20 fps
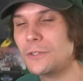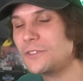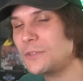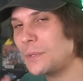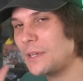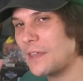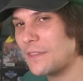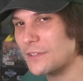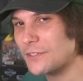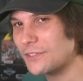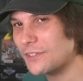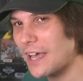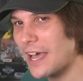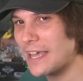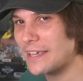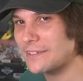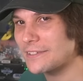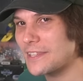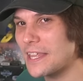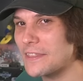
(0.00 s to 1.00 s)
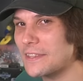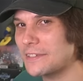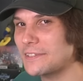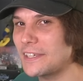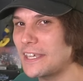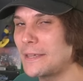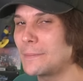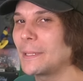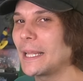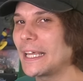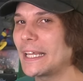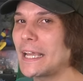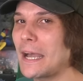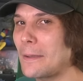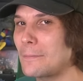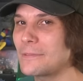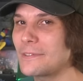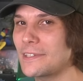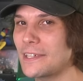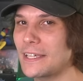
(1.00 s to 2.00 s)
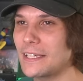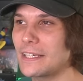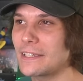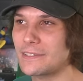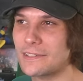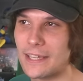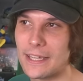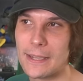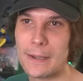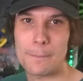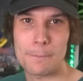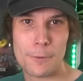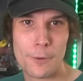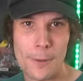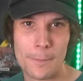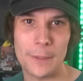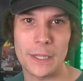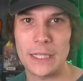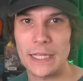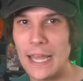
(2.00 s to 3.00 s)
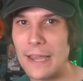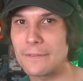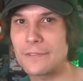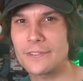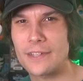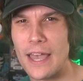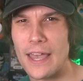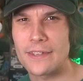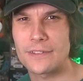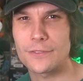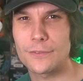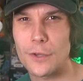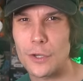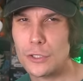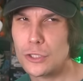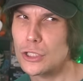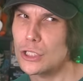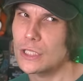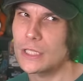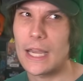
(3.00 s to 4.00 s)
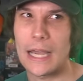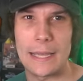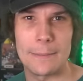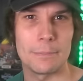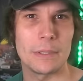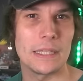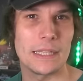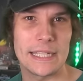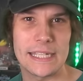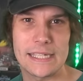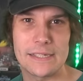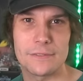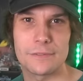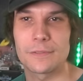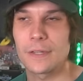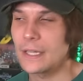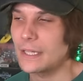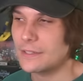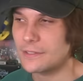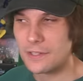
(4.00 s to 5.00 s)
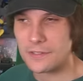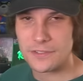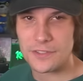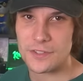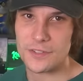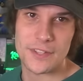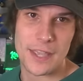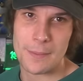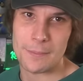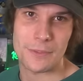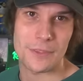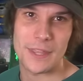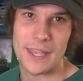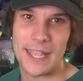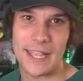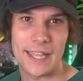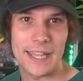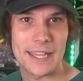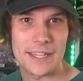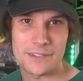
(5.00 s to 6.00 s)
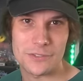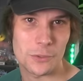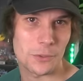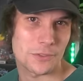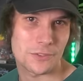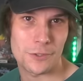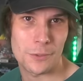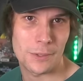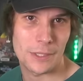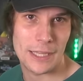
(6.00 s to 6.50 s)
also another size that this Keyblade comes in, it's like a proper life-size version, I believe, does the same thing, it's also a